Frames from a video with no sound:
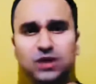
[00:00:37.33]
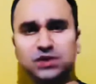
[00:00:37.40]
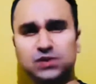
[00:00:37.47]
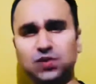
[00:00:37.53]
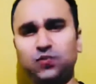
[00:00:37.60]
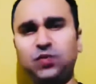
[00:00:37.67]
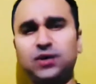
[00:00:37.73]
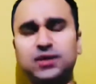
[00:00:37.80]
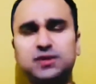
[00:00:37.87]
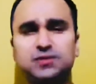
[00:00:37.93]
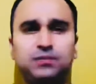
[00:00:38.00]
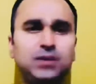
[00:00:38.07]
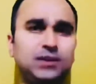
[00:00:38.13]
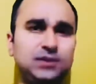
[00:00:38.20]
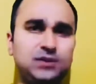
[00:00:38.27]
so what is
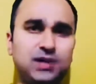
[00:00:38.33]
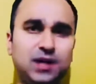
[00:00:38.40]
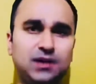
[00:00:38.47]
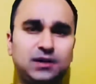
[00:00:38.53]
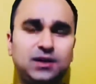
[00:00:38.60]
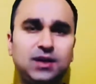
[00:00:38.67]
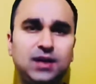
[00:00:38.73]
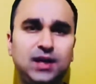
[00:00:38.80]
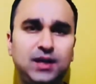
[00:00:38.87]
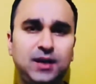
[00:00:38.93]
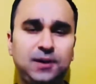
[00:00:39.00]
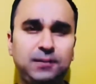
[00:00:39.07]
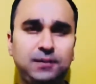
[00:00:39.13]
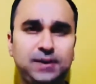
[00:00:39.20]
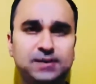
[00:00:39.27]
birth chart
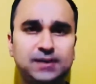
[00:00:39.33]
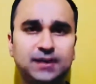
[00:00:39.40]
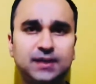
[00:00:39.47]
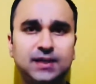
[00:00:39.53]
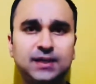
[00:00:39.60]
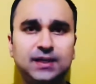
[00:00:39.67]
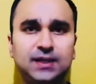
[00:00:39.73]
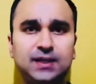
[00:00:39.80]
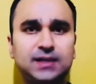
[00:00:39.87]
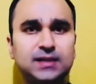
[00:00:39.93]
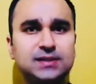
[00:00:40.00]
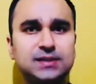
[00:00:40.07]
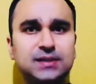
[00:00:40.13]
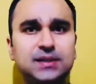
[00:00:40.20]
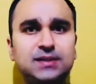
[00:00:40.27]
basically it
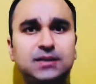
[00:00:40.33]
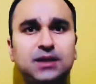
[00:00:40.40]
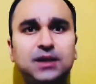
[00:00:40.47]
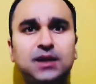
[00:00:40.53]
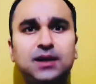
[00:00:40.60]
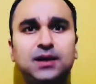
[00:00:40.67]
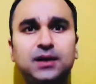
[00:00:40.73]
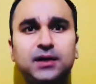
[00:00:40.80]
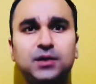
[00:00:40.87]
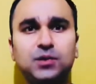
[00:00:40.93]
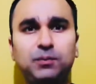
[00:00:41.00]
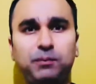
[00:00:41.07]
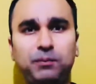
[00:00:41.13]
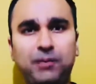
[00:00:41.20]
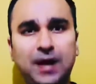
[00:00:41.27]
is the uh, you know
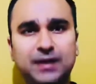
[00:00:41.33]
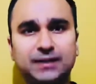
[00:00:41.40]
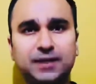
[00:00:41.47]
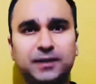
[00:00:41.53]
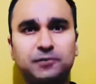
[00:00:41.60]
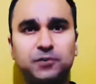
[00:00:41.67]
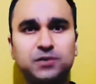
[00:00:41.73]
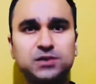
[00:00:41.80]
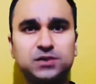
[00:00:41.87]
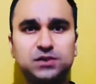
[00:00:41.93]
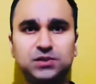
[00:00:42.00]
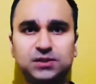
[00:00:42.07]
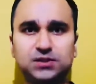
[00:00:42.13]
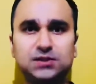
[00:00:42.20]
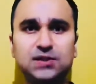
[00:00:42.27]
planetary
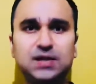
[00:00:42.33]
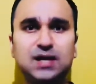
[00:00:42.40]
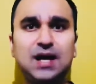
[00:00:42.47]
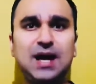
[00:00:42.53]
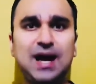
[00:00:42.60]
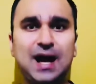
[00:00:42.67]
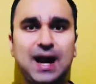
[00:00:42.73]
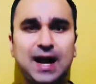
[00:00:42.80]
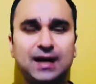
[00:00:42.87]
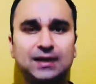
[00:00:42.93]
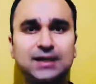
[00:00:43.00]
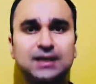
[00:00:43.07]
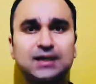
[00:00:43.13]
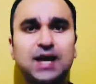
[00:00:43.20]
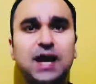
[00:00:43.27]
positions at
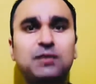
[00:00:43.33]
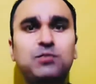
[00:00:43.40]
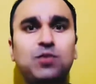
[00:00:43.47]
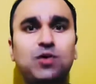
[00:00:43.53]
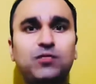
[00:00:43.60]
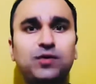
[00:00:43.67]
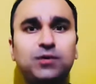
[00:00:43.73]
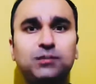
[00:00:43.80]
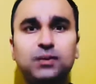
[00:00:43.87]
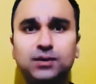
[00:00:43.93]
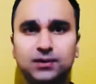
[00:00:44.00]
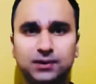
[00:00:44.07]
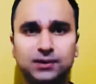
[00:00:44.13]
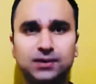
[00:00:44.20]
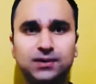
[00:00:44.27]
the time of your
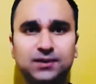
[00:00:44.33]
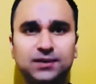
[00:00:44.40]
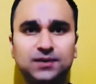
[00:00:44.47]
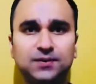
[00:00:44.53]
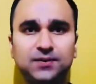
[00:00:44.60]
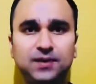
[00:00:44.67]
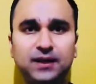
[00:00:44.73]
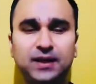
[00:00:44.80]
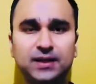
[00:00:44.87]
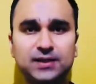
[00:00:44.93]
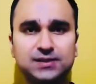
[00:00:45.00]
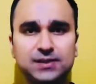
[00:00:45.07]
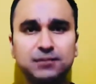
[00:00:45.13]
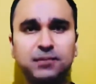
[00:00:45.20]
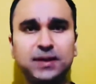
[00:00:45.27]
birth it
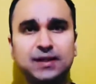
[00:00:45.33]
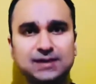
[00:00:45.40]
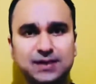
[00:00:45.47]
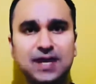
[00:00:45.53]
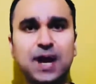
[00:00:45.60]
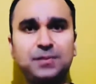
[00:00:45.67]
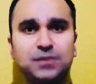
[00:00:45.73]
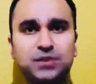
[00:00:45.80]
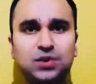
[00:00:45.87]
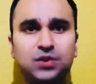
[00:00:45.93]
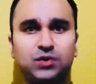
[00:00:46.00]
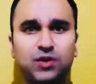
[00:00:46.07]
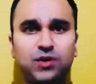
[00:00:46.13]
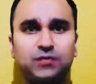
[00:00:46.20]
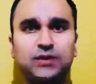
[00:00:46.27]
is simply a
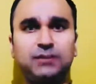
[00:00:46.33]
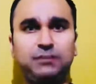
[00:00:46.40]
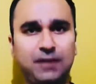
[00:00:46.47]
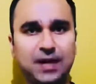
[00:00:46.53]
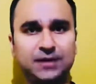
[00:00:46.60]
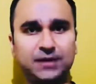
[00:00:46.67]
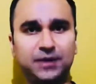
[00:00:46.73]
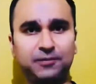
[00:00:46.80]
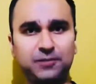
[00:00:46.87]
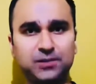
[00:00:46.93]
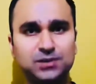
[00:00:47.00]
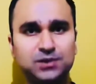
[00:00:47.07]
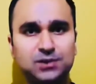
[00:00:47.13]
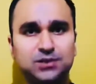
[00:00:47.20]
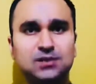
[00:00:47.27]
snapshot of the planetary
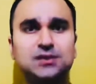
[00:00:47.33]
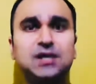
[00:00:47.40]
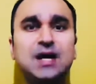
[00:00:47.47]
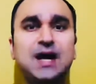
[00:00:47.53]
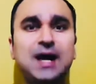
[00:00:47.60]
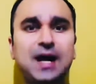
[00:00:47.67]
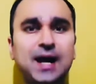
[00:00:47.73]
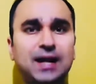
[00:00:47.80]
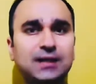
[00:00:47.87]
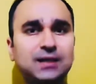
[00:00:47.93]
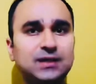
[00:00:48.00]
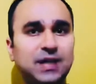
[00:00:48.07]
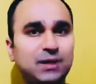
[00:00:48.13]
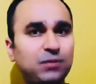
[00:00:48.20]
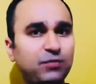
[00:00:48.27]
positions at the
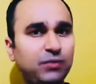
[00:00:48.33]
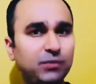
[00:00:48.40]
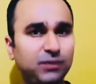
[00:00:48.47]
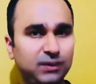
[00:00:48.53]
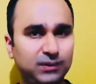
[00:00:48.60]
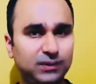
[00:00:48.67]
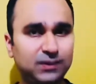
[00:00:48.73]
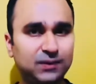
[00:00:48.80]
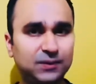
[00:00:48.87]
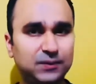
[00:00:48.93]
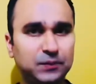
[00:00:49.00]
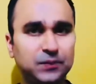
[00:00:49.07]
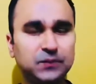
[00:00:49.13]
time of your birth